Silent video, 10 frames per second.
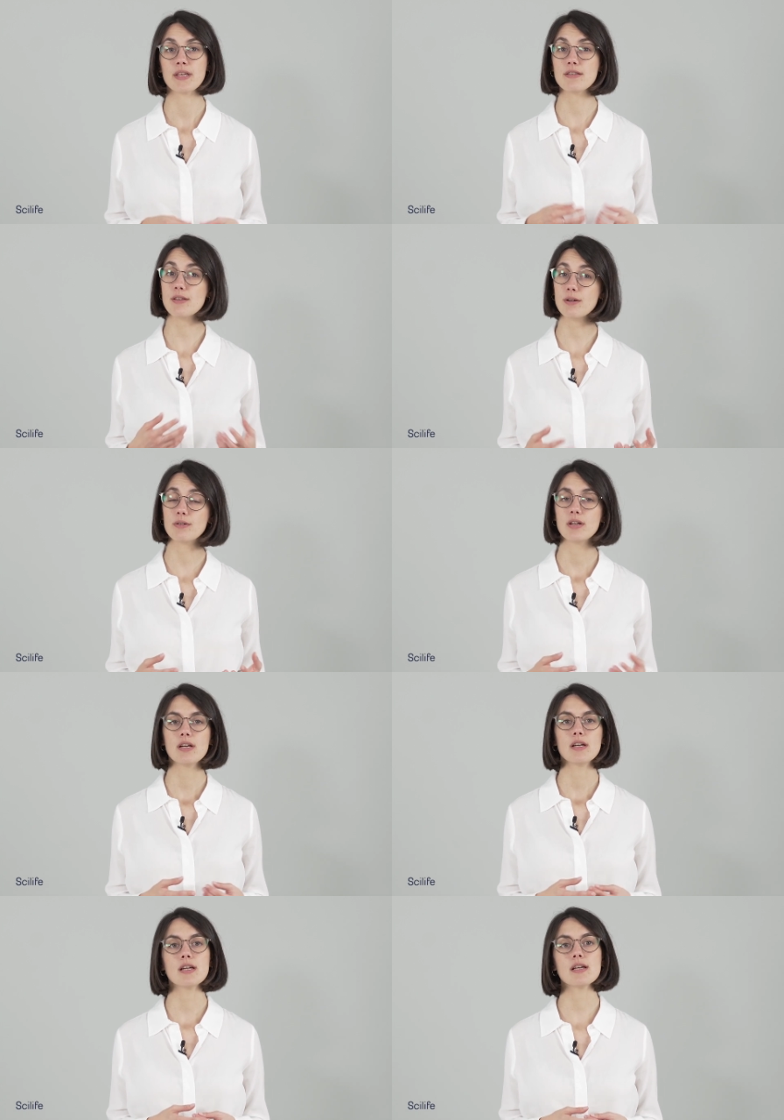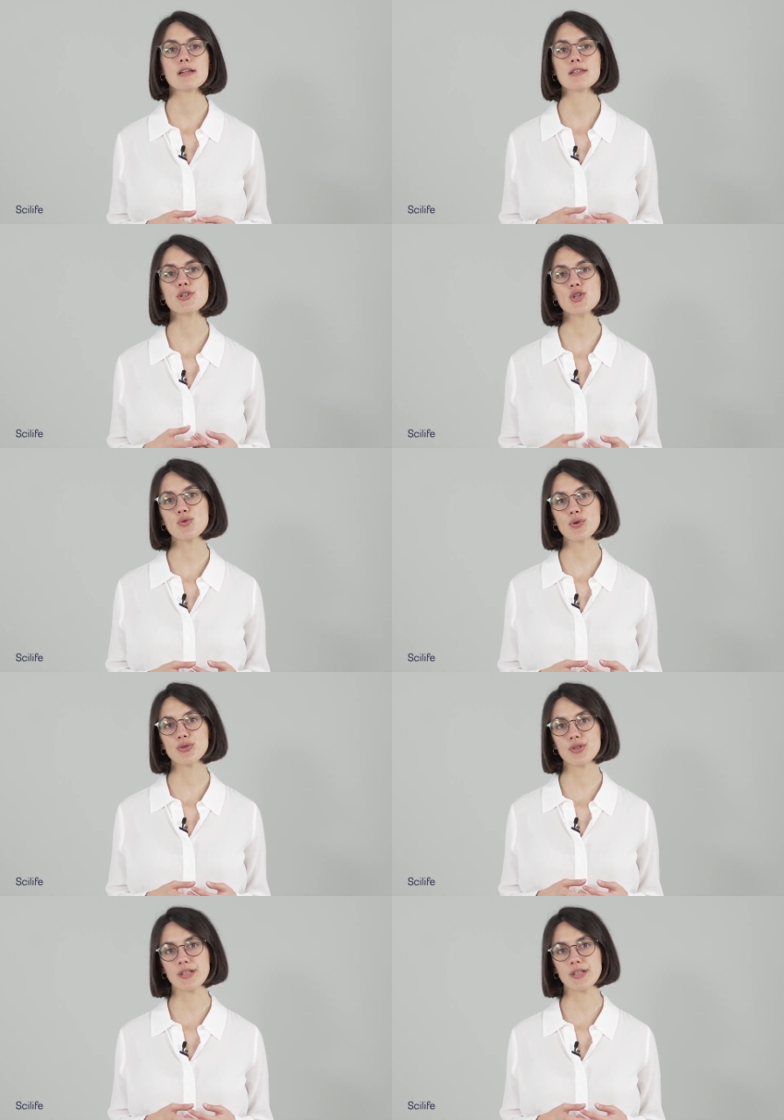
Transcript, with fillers: So, it is usual to